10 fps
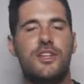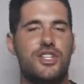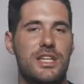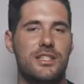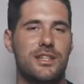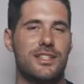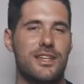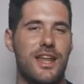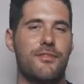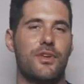Jesus
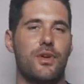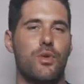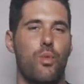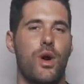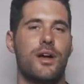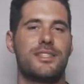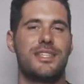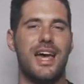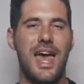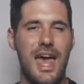never
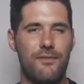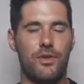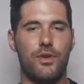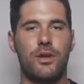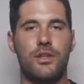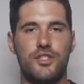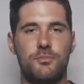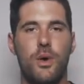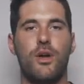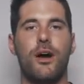once ever
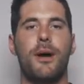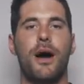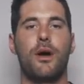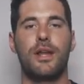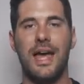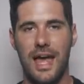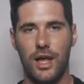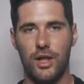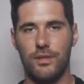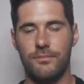spoke about
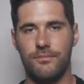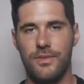hell,